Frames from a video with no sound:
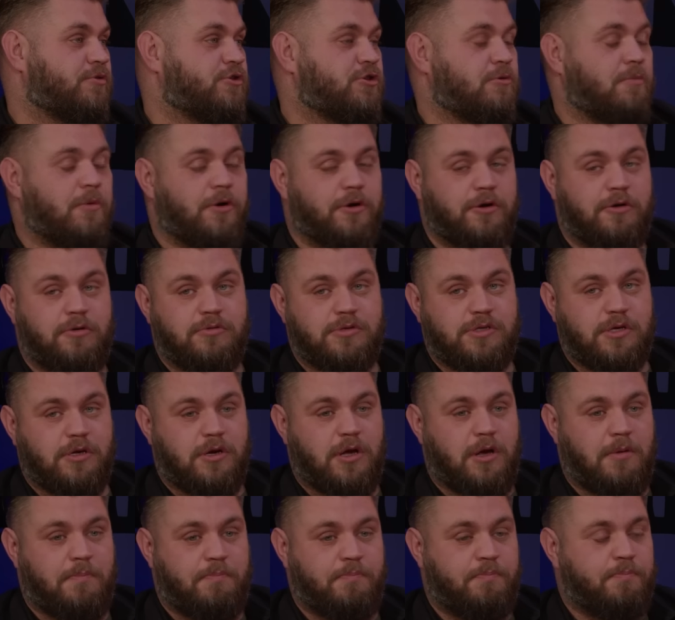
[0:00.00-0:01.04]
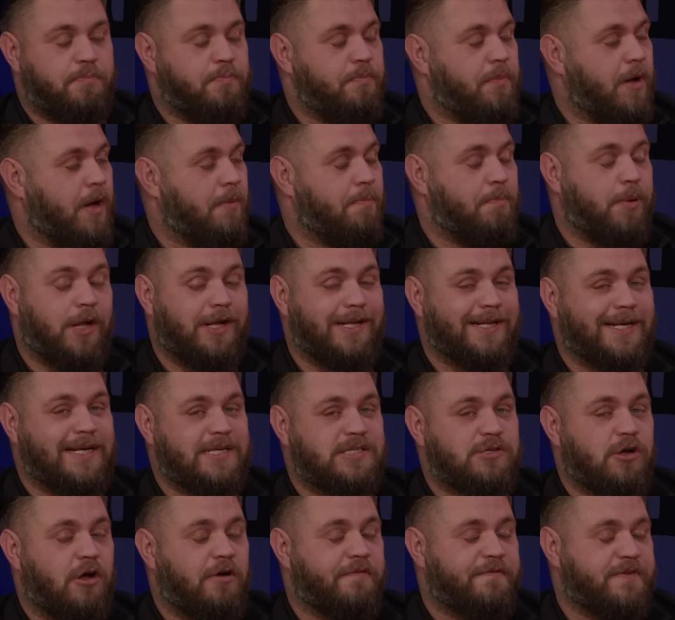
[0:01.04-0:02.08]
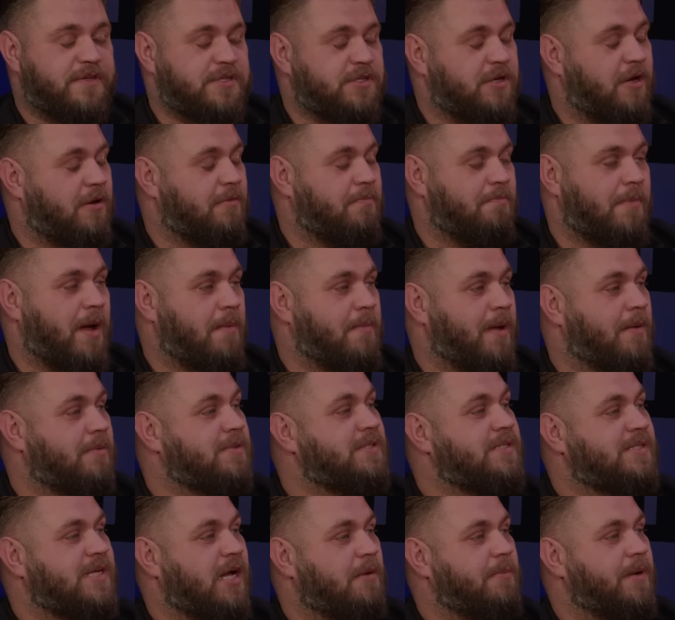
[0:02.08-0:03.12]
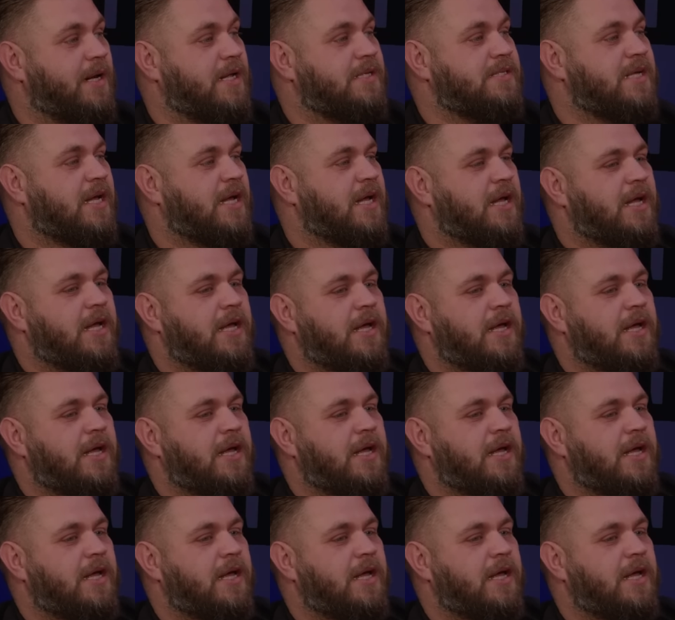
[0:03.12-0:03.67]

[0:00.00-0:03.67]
Someone who's a, a, a police officer might be able to tell me this.